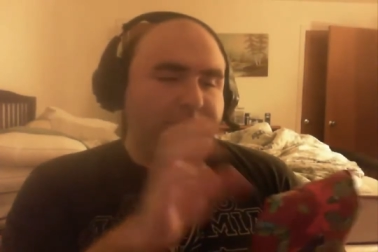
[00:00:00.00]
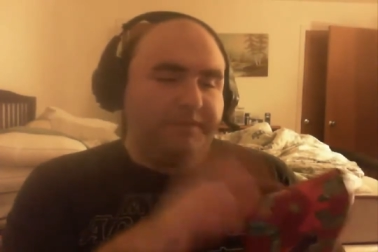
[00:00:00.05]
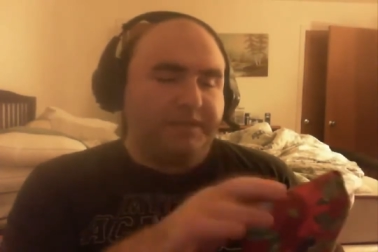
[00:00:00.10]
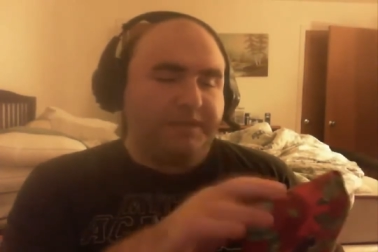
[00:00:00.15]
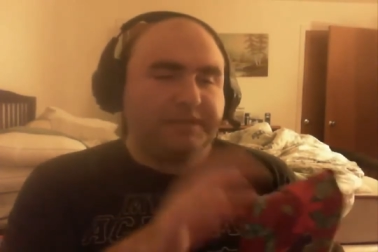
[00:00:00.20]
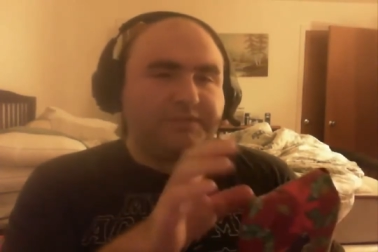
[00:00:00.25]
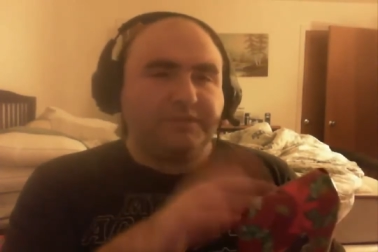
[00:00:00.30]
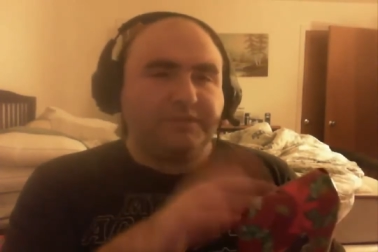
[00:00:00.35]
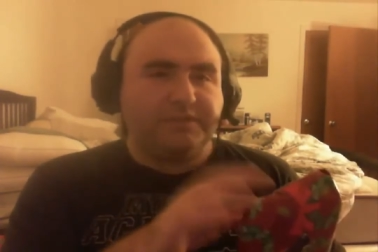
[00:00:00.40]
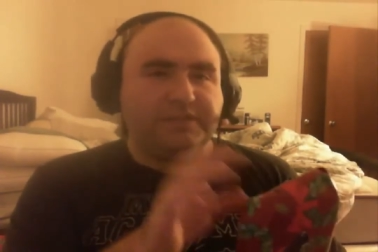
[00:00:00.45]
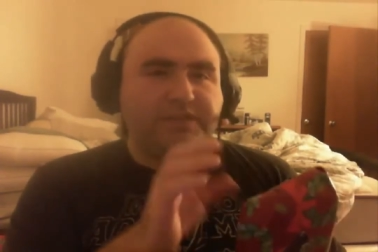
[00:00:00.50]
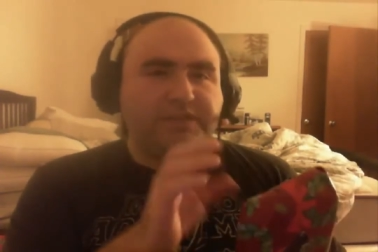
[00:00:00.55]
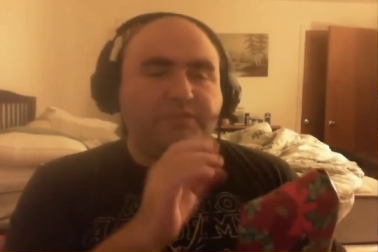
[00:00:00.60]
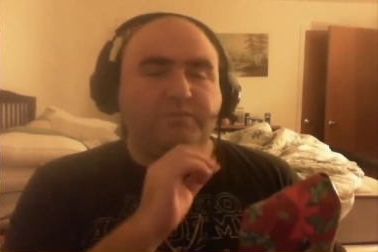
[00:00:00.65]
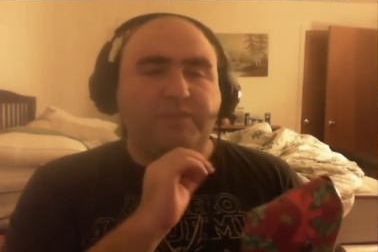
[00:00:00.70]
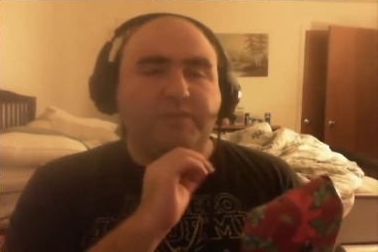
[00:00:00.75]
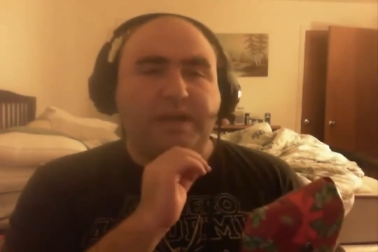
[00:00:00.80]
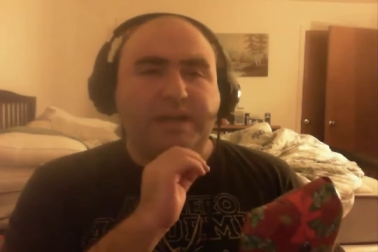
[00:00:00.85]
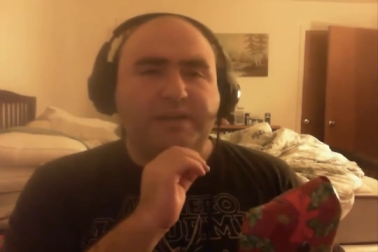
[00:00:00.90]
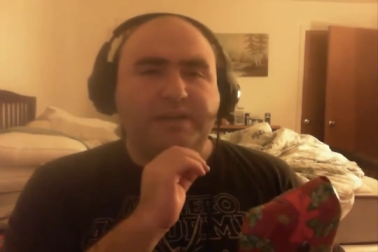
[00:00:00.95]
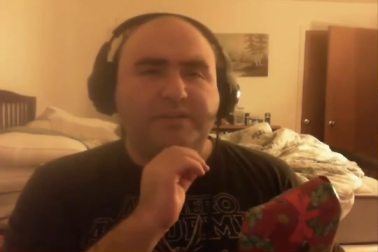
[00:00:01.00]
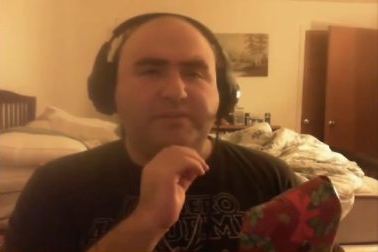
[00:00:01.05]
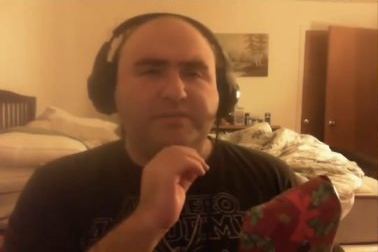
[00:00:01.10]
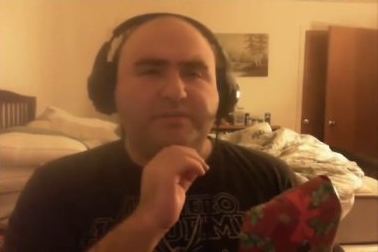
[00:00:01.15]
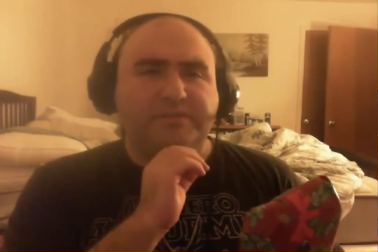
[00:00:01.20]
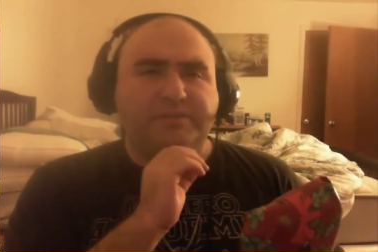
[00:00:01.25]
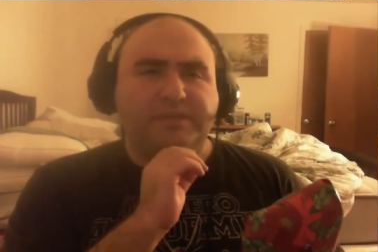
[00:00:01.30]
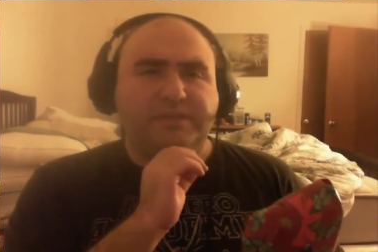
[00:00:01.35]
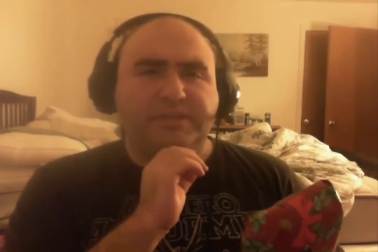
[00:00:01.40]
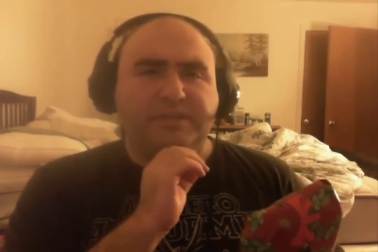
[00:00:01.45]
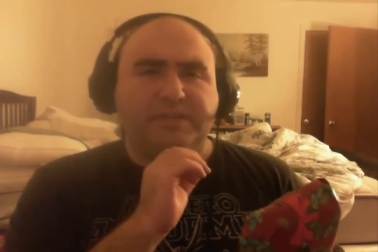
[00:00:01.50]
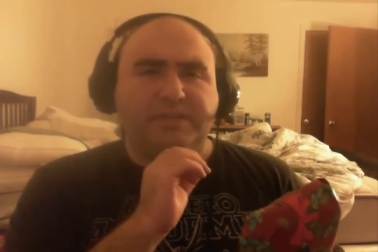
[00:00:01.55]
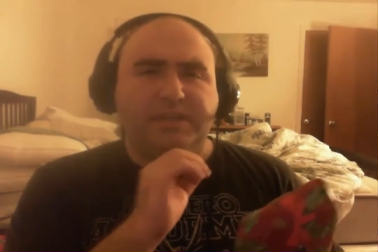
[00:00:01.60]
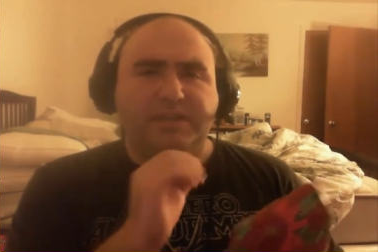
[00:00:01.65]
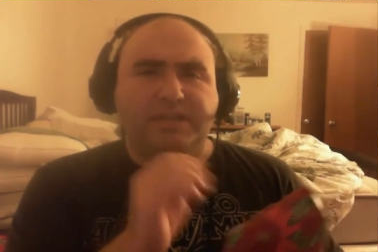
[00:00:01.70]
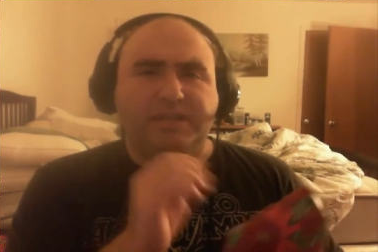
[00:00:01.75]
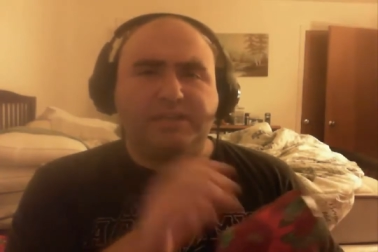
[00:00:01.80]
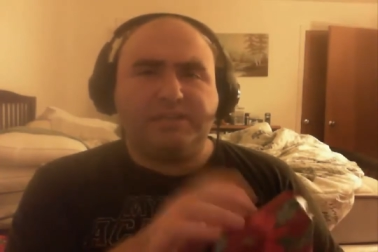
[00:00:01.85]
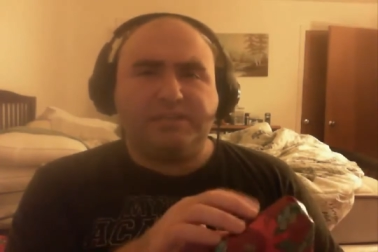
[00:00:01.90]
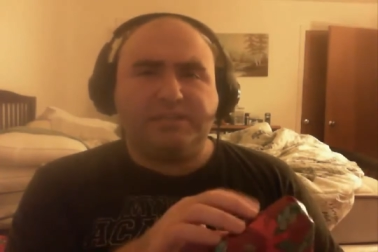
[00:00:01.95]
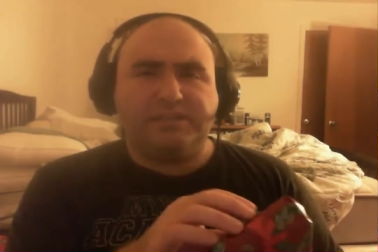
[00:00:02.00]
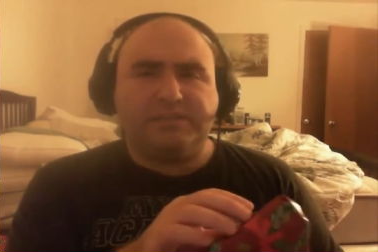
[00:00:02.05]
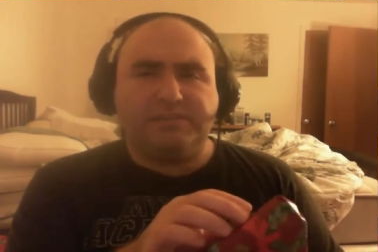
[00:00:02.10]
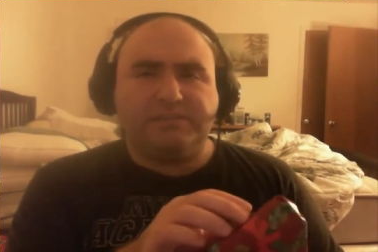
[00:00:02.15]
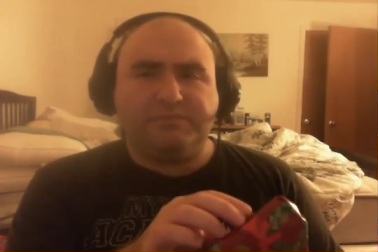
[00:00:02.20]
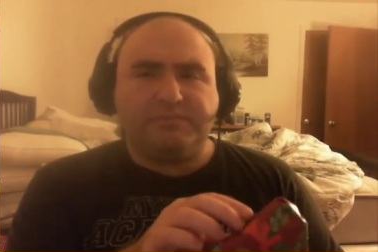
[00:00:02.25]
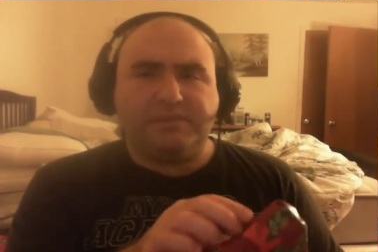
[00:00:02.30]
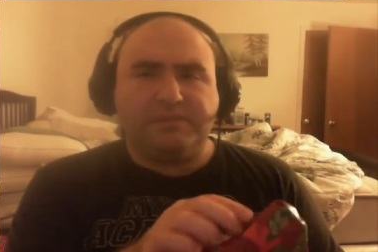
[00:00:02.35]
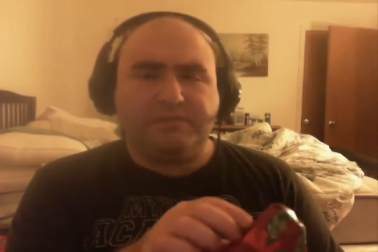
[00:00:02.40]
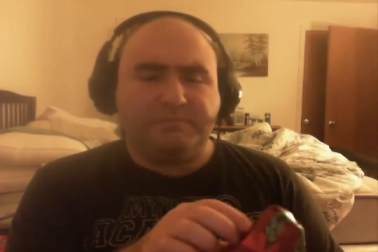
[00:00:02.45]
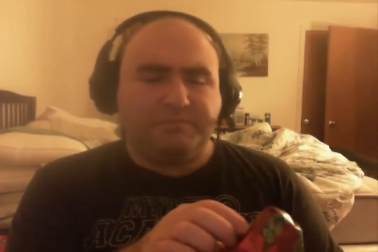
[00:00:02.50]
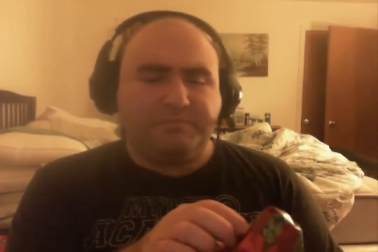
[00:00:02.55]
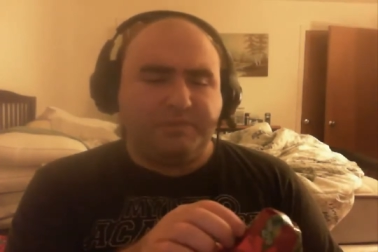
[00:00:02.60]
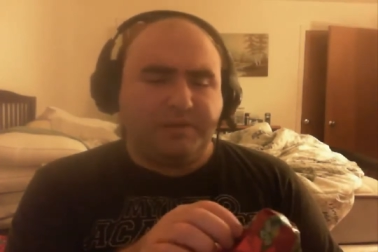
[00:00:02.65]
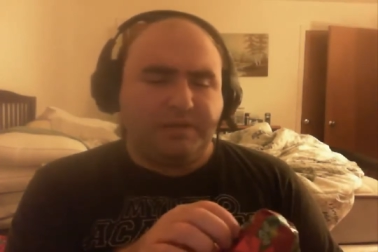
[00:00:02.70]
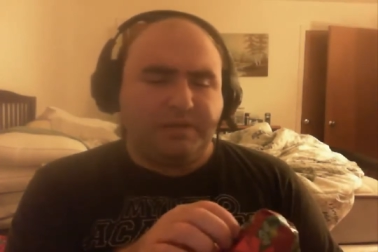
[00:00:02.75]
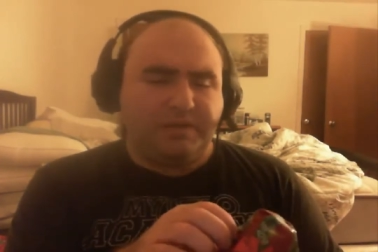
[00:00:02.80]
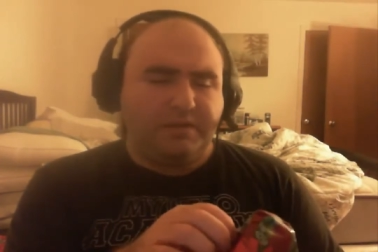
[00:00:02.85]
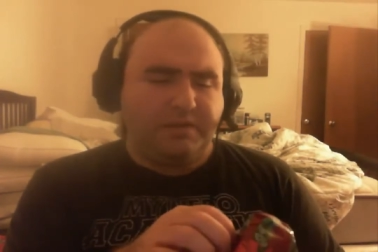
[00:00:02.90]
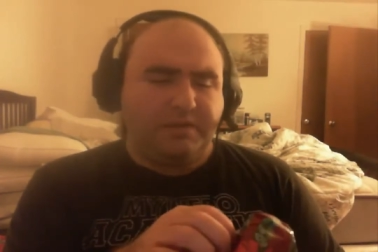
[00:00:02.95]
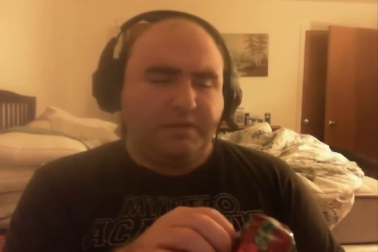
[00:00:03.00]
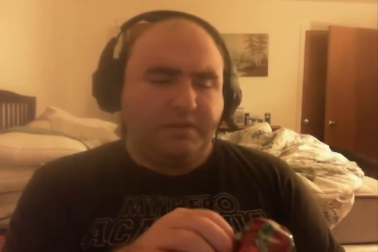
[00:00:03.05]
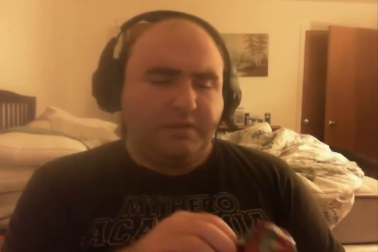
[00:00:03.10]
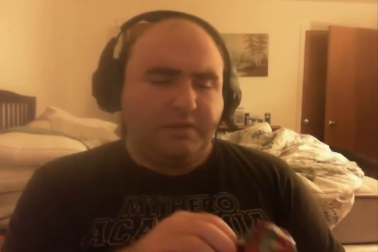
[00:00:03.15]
This feels like wires, like a connection to something, but...